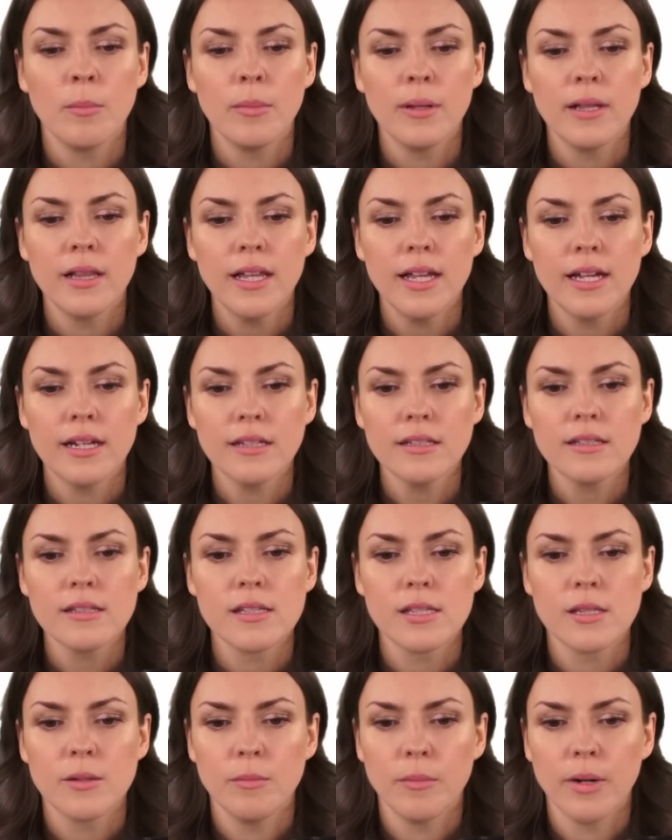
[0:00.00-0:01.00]

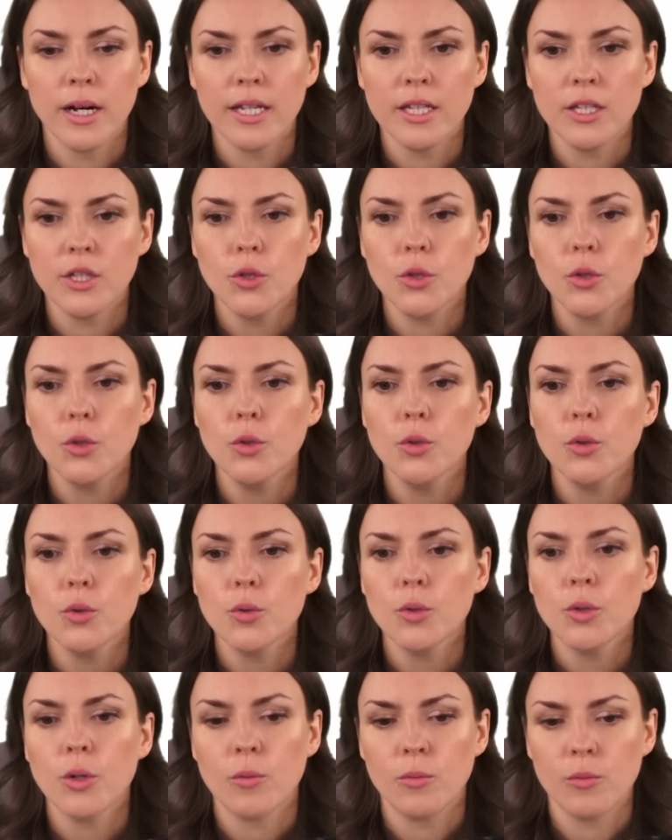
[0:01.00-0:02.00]
plus my
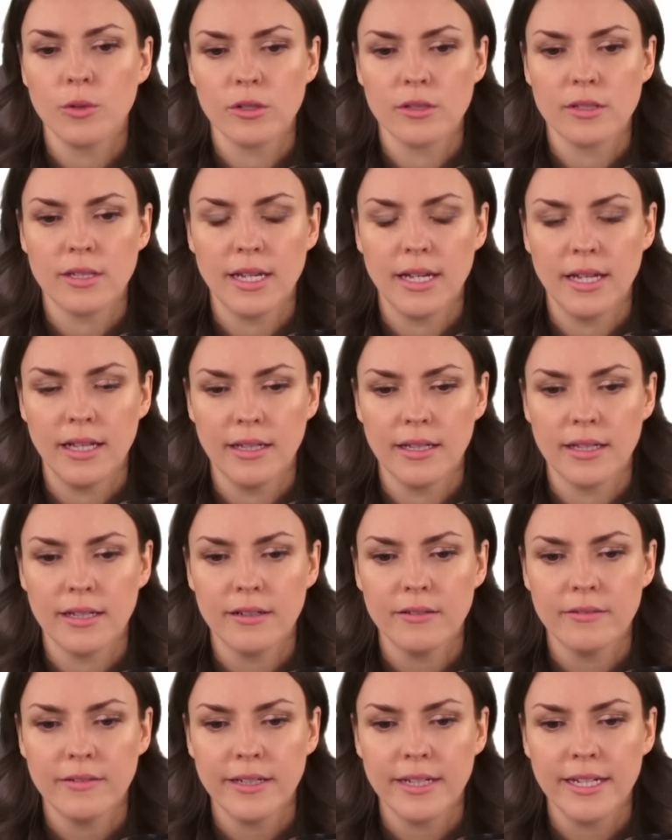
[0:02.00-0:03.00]
u was
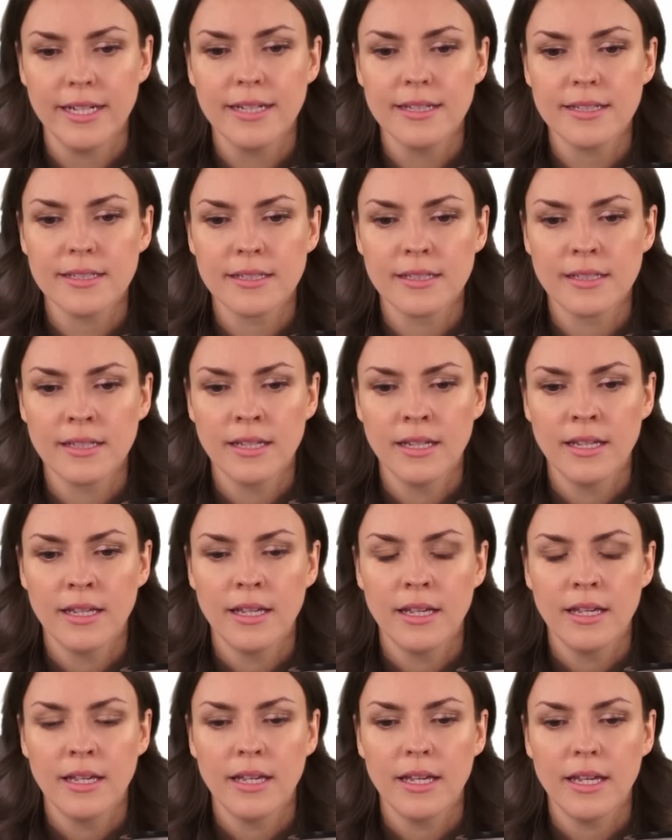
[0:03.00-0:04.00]
ln of x,
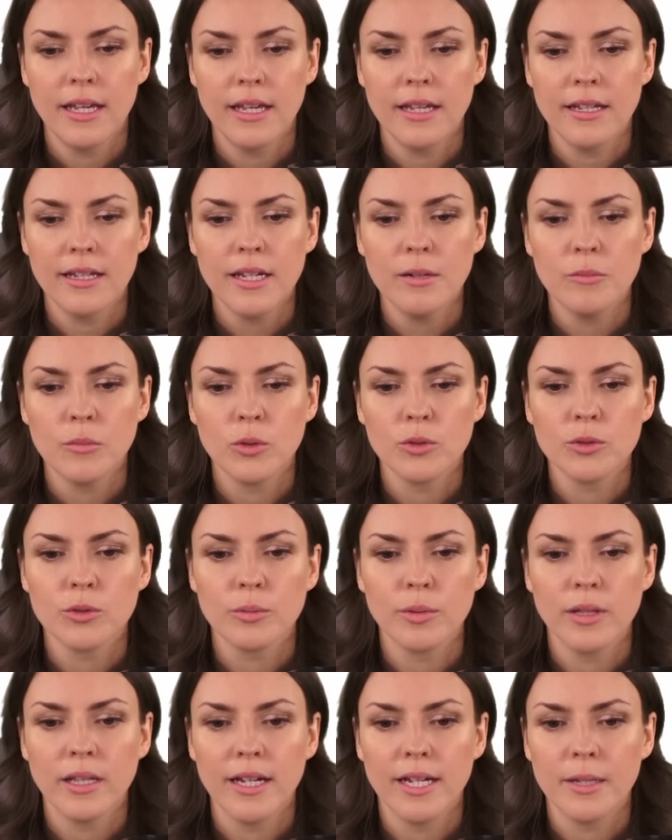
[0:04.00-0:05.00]
and I
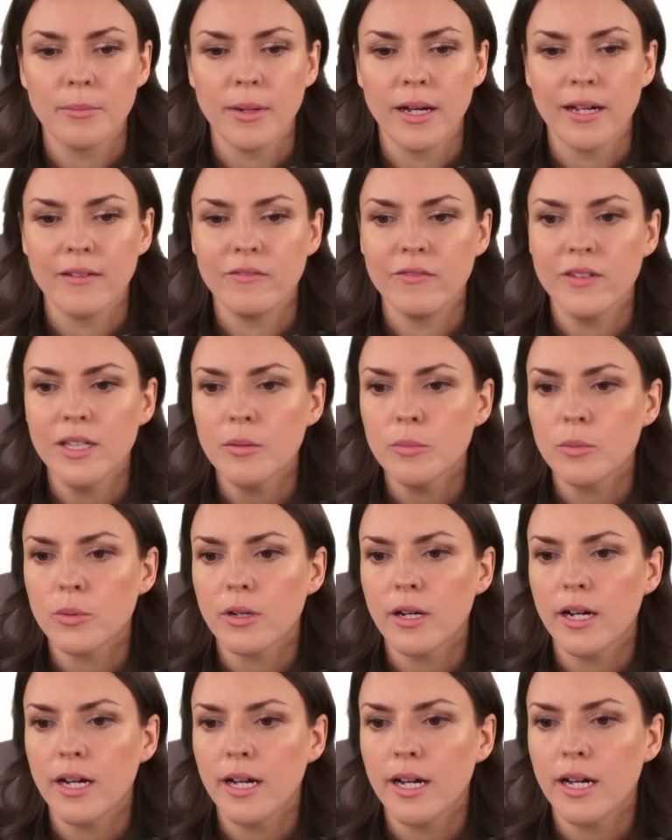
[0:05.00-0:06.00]
multiplied by v
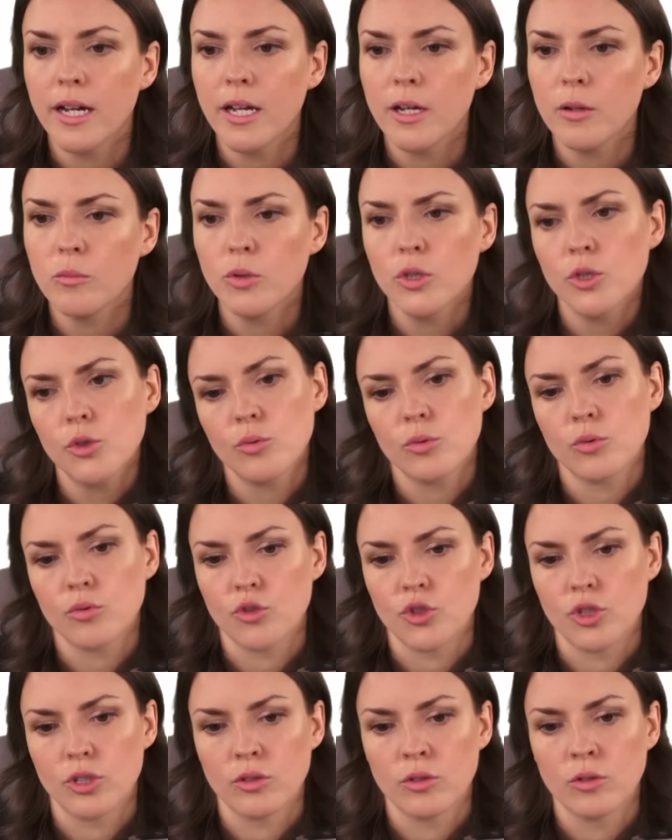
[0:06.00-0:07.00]
prime, which was
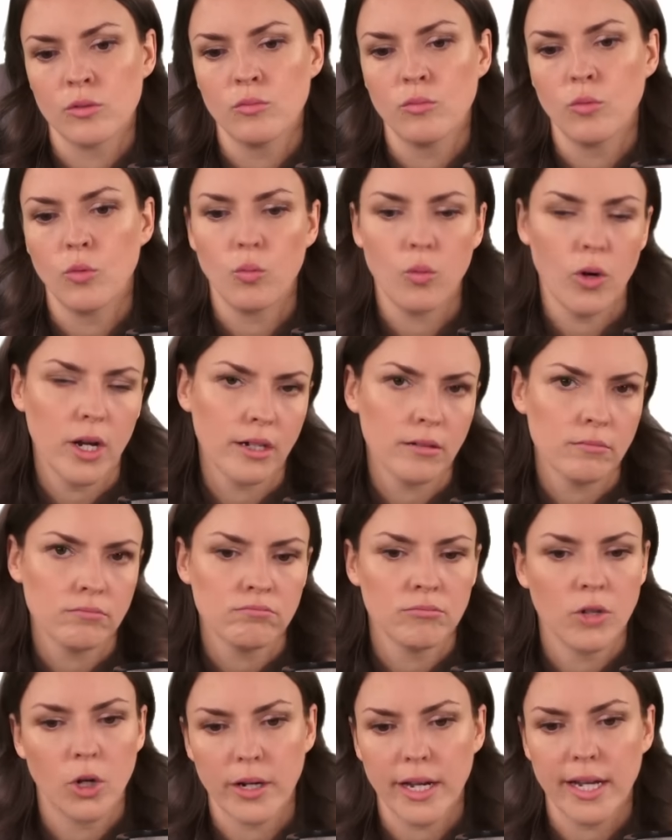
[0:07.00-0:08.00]
just one.
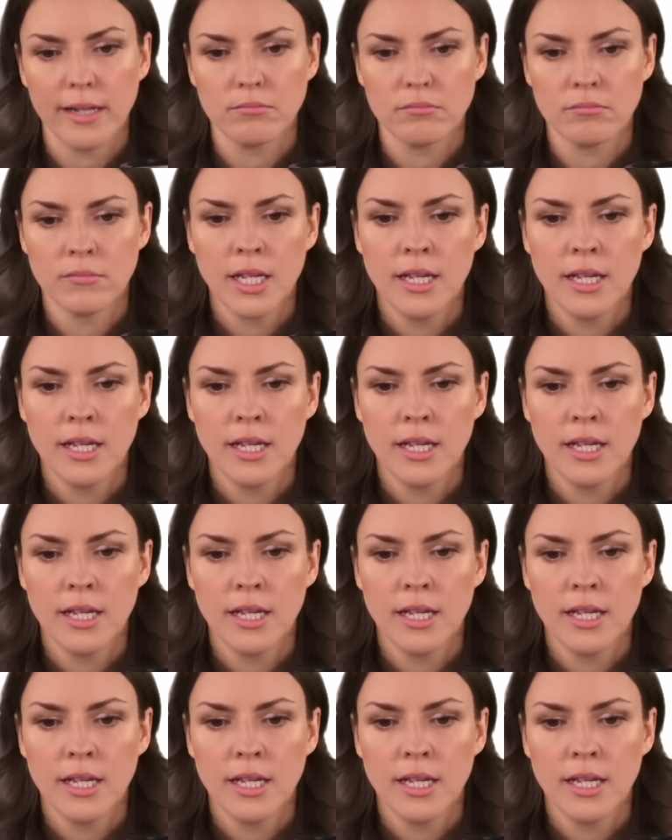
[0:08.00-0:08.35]
Okay.